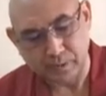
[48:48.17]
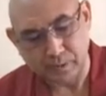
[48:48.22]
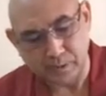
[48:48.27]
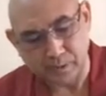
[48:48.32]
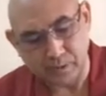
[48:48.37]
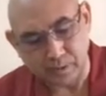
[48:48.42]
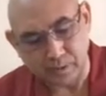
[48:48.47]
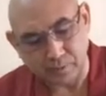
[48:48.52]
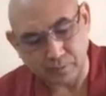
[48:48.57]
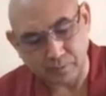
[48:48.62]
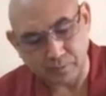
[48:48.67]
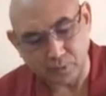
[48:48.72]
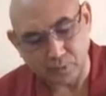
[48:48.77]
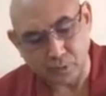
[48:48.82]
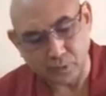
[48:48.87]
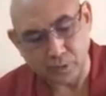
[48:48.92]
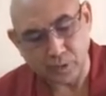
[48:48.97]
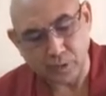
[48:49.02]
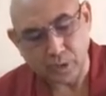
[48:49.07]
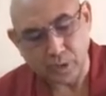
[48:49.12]

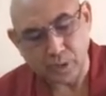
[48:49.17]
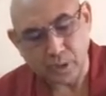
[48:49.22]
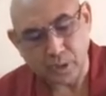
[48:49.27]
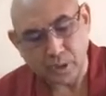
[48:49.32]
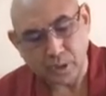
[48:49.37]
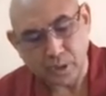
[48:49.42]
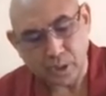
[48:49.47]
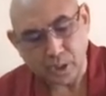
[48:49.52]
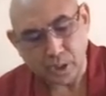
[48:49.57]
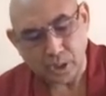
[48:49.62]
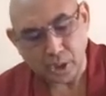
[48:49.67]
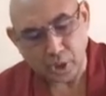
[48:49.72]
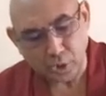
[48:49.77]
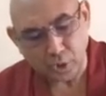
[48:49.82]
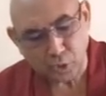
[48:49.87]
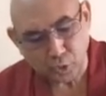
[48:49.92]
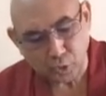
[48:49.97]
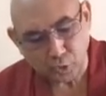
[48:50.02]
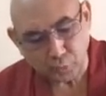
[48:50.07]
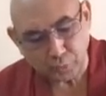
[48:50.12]
Therefore,
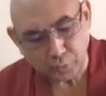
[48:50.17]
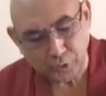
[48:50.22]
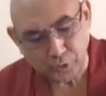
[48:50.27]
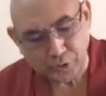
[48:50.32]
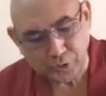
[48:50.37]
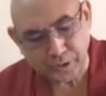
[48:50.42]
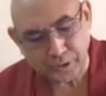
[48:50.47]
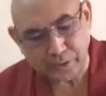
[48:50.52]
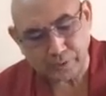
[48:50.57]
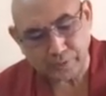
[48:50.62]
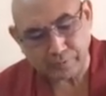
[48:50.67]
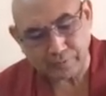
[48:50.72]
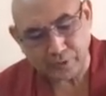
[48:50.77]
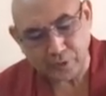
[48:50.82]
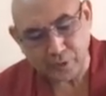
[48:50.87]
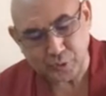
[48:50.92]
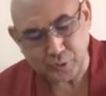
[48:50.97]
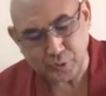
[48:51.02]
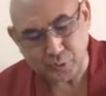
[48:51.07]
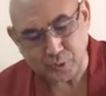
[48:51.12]
autonomously
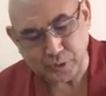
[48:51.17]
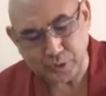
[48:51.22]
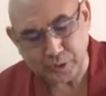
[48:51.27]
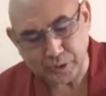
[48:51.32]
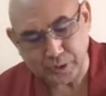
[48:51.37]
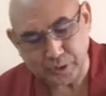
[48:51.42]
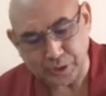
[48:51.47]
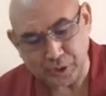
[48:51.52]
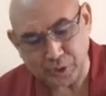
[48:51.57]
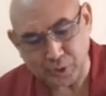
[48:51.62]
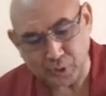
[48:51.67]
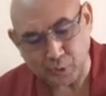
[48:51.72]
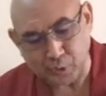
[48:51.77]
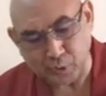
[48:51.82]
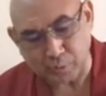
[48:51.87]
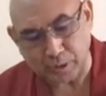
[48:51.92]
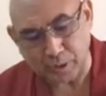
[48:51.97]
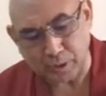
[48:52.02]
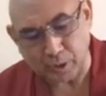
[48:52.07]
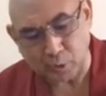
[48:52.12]
referred to the nature
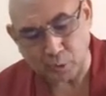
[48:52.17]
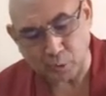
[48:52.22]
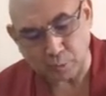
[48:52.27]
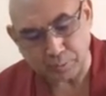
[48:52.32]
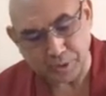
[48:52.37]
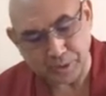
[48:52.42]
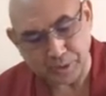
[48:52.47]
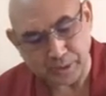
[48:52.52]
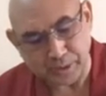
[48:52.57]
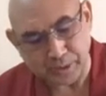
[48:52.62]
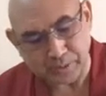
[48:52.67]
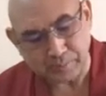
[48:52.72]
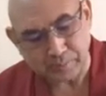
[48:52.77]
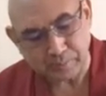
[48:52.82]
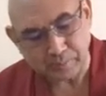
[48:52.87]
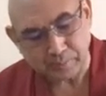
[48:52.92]
of an object